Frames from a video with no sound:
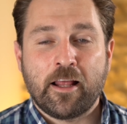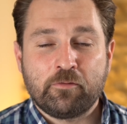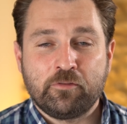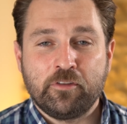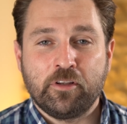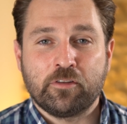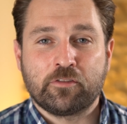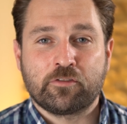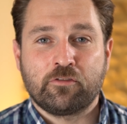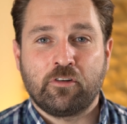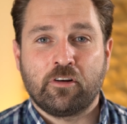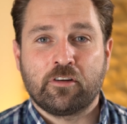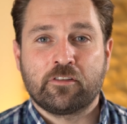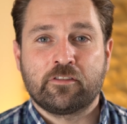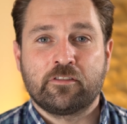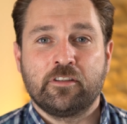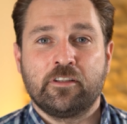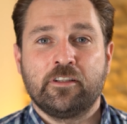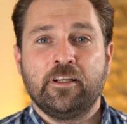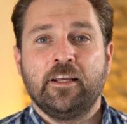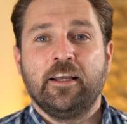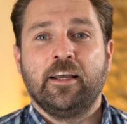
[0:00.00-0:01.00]
name's Neil
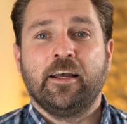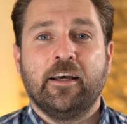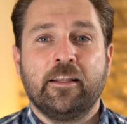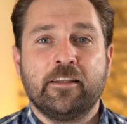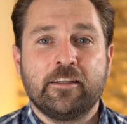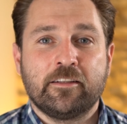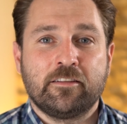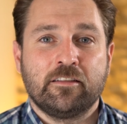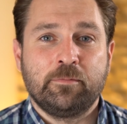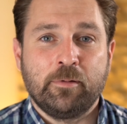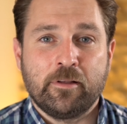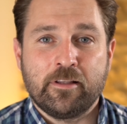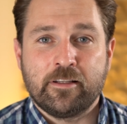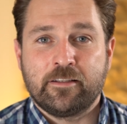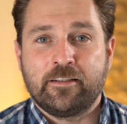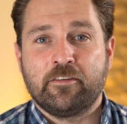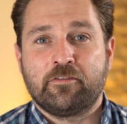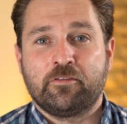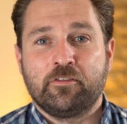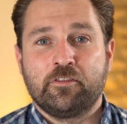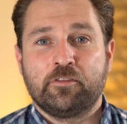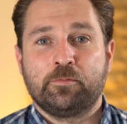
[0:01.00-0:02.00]
Scroxton, and this has been the
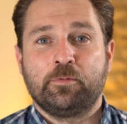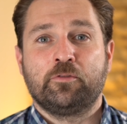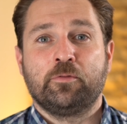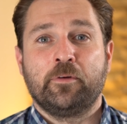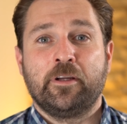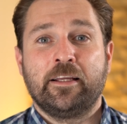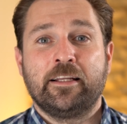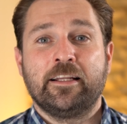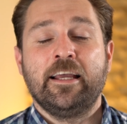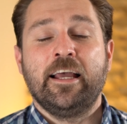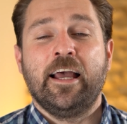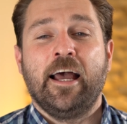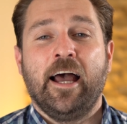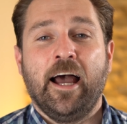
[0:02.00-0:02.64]
difference between